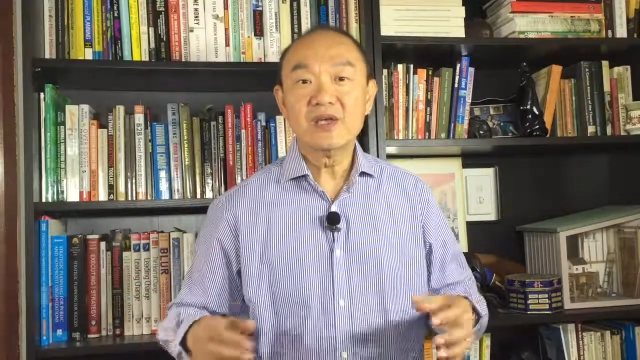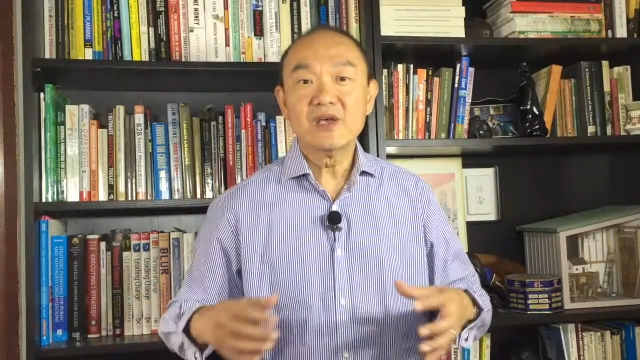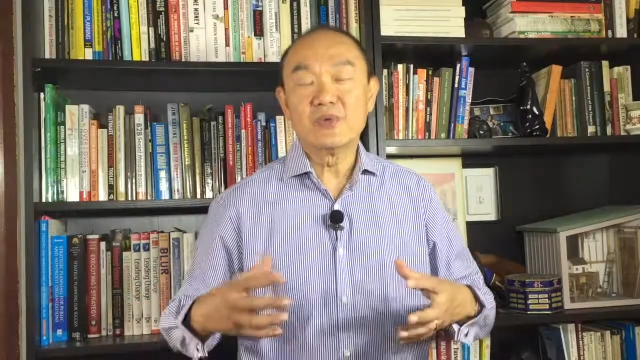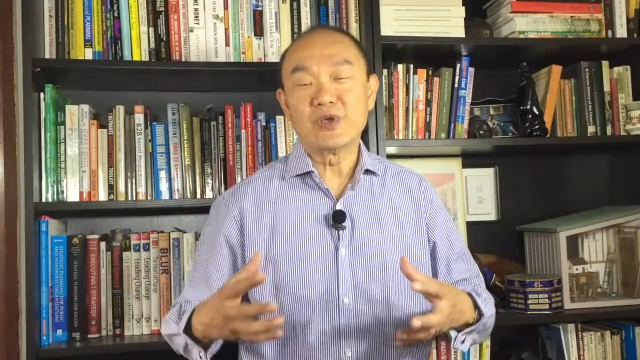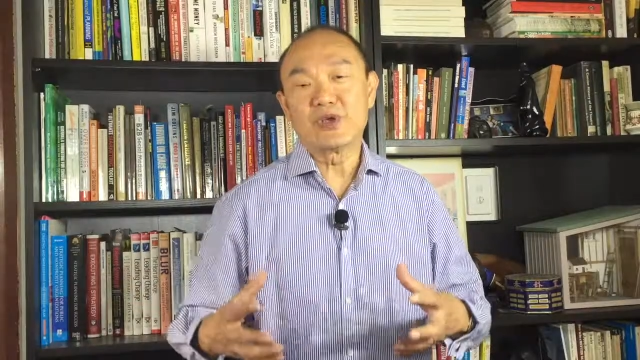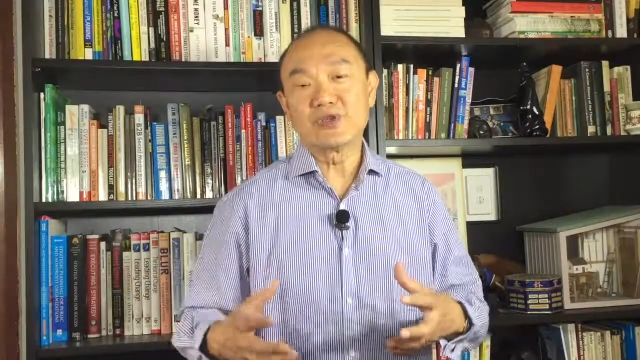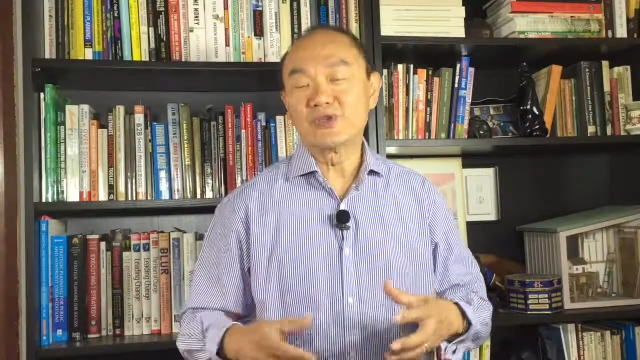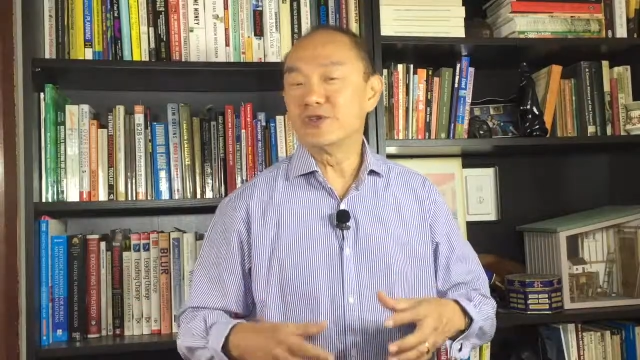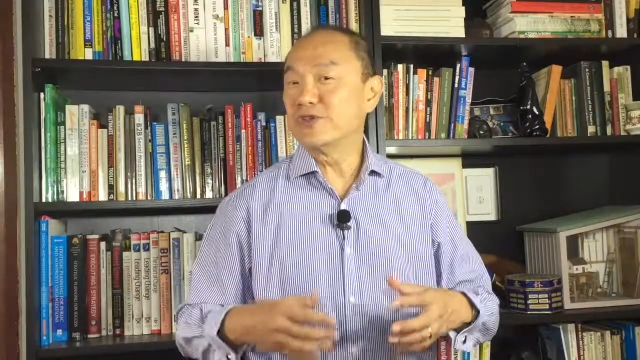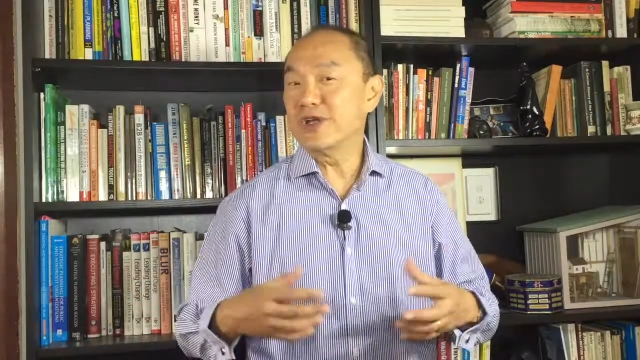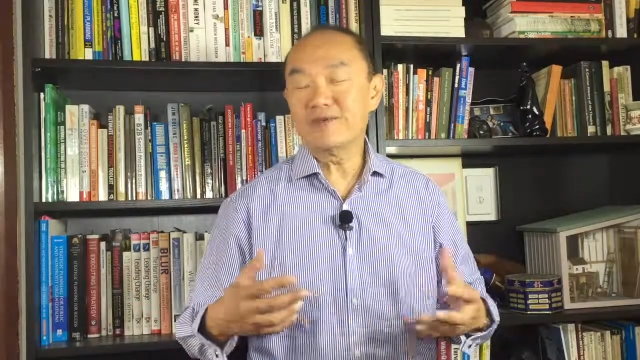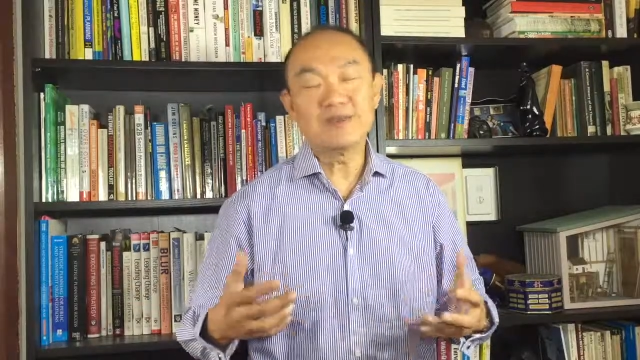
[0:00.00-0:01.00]
because you're
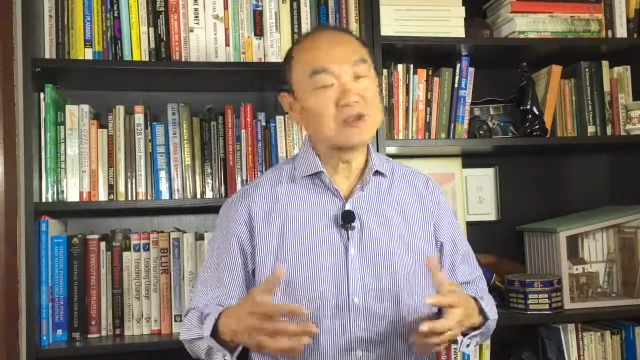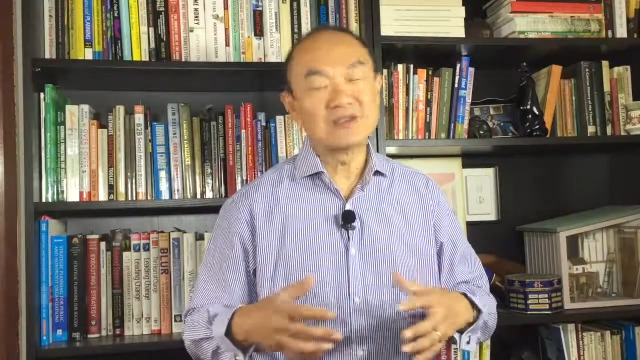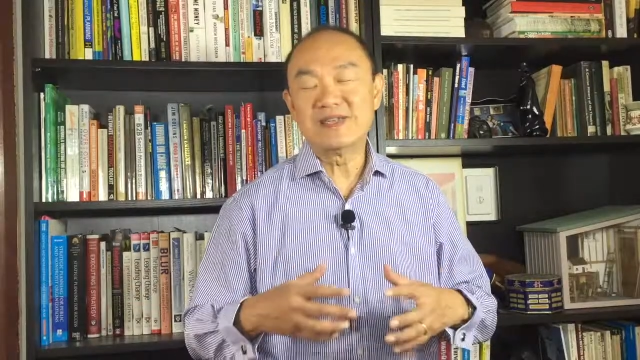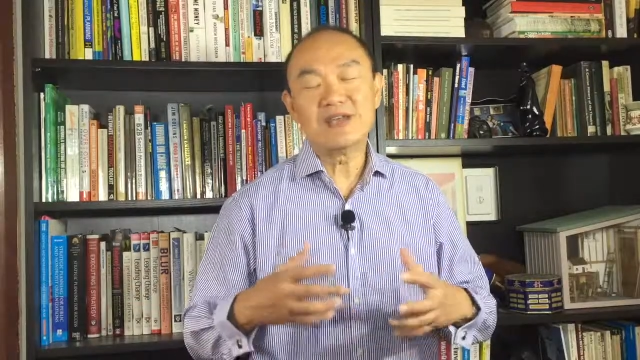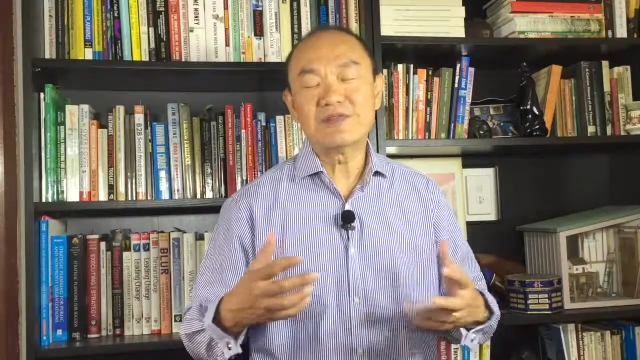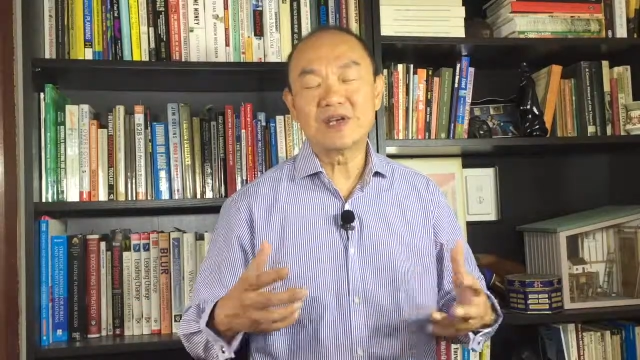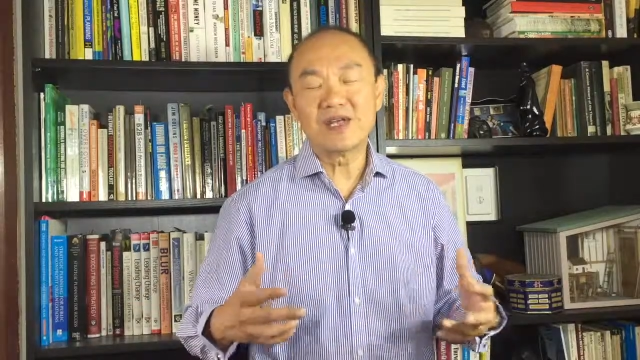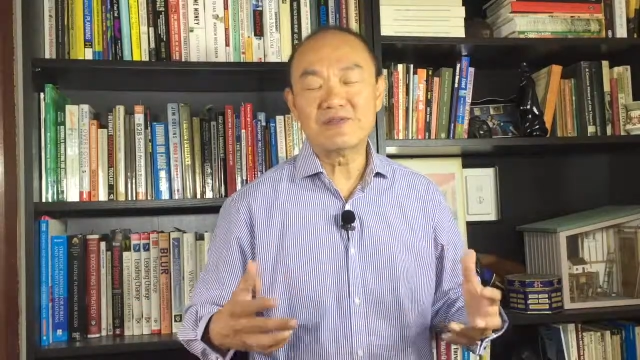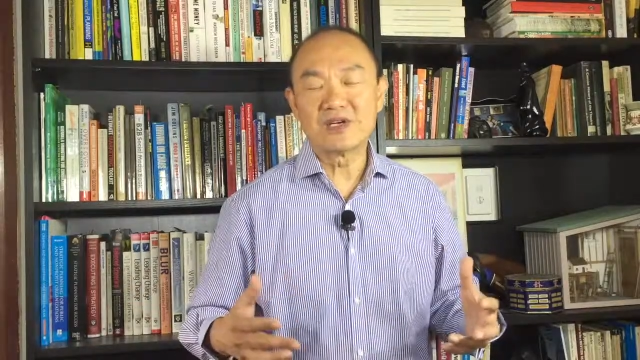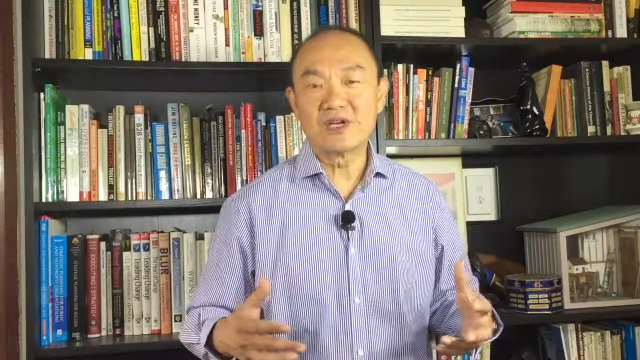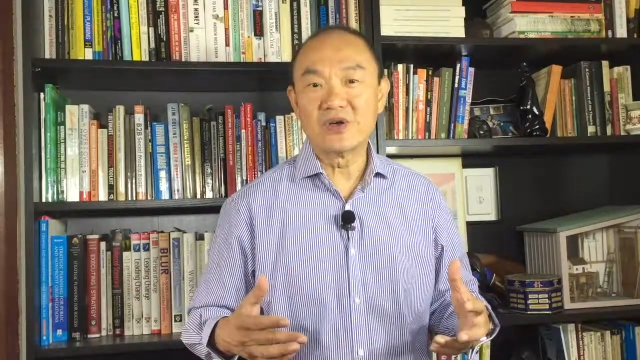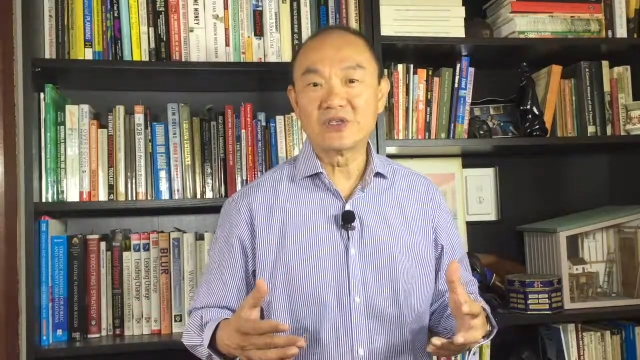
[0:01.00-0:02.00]
never ever
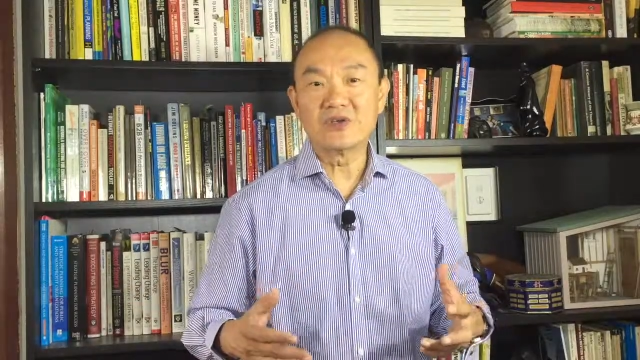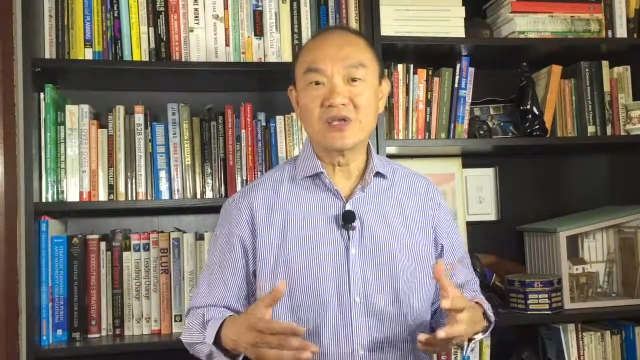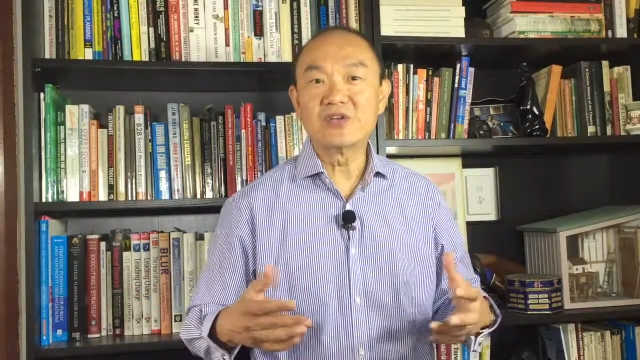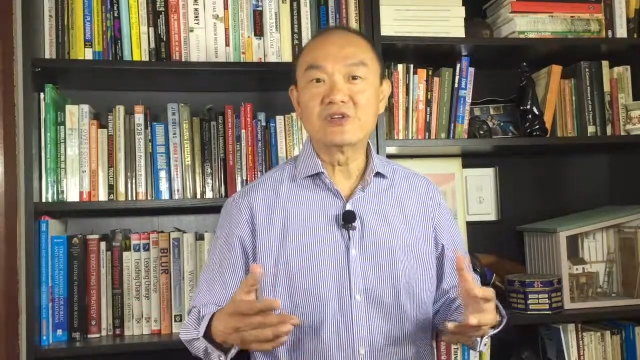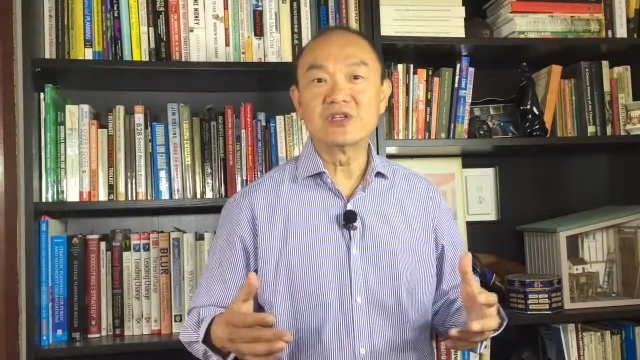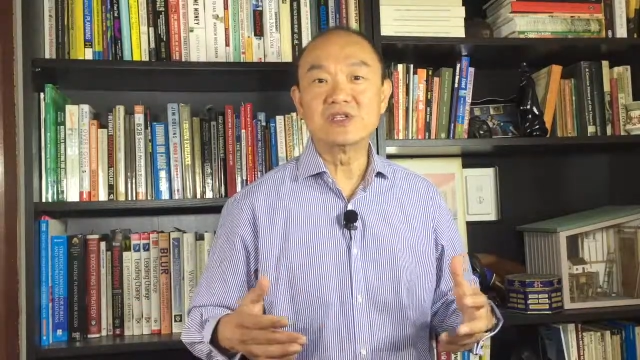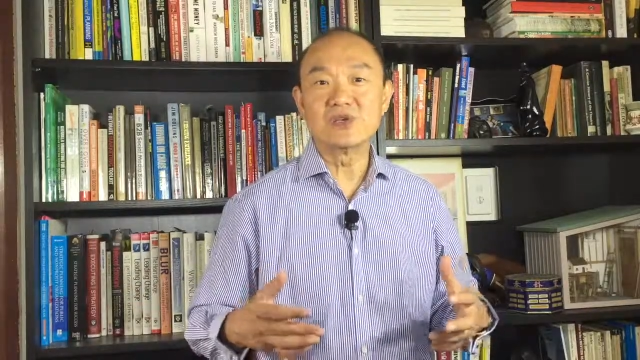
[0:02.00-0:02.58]
going to increase